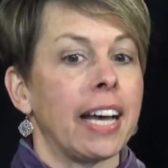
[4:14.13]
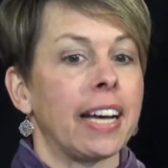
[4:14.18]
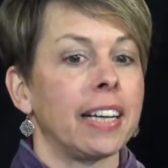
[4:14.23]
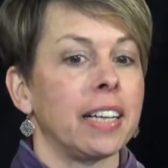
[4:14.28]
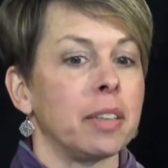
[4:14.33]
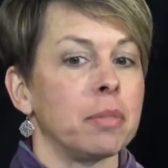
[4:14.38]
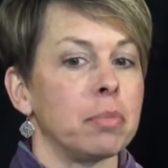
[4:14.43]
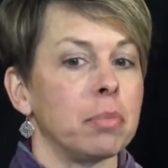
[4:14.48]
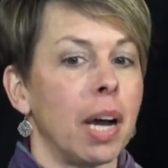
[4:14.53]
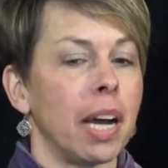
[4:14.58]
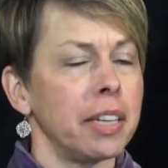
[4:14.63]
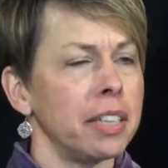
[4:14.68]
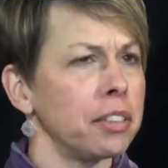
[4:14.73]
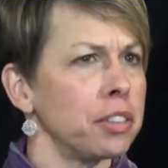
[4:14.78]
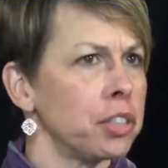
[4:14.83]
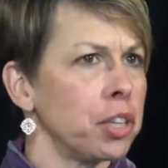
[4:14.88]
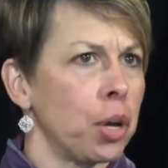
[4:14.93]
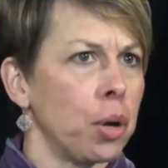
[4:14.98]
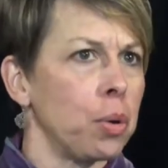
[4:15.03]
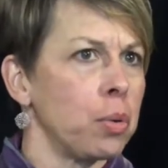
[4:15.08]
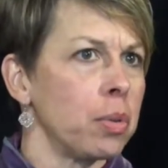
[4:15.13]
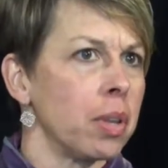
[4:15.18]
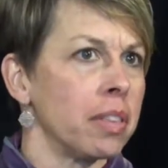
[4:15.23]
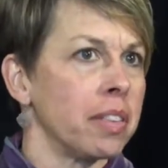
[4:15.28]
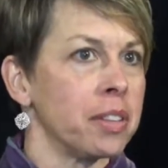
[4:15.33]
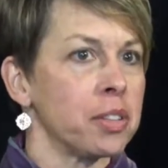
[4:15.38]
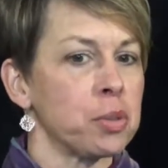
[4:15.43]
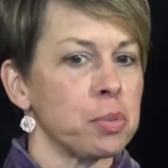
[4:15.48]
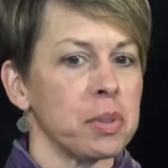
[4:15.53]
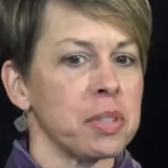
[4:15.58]
Um, I didn't know
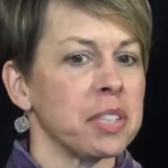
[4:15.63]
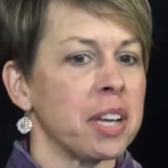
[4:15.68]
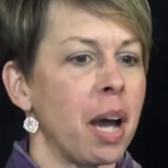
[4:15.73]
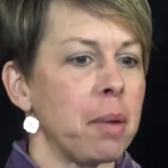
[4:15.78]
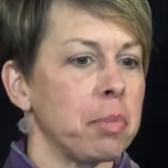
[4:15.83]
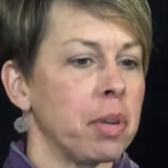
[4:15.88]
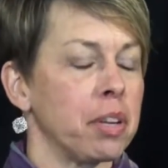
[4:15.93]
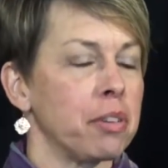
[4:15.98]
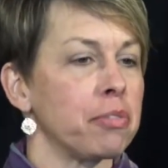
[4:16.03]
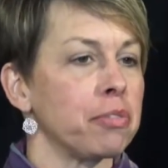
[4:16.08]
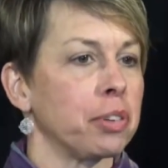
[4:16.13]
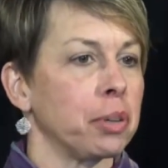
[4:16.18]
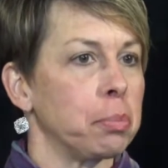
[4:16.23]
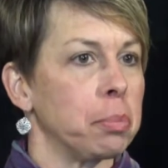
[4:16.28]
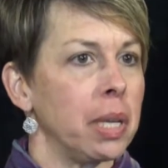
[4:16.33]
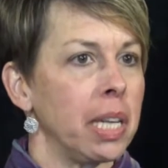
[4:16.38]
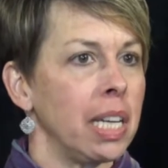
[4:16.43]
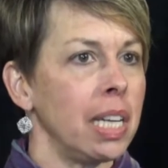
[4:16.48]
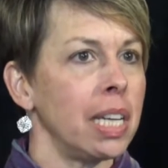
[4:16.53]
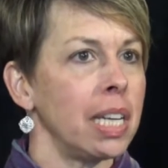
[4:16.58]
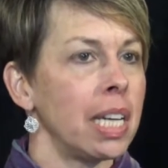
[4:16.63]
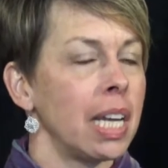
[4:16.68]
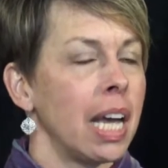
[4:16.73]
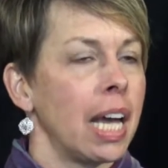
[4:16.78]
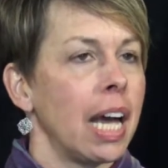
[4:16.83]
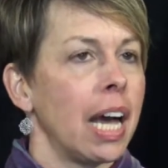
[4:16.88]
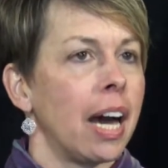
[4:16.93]
that this was coming for me.